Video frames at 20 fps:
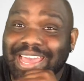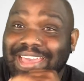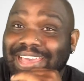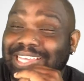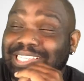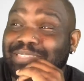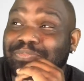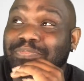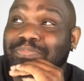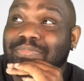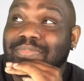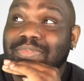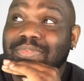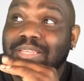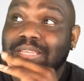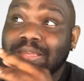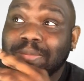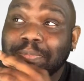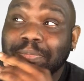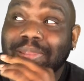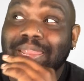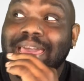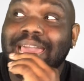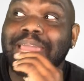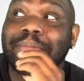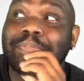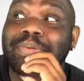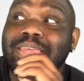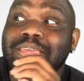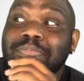as
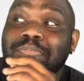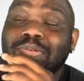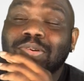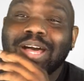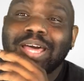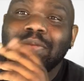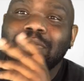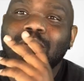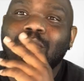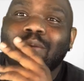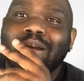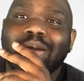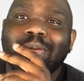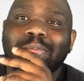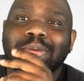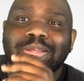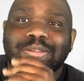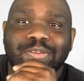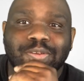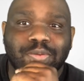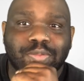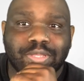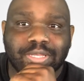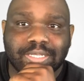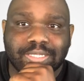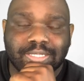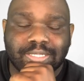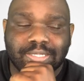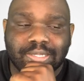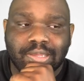black people, I don't know why we do
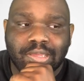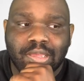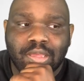this.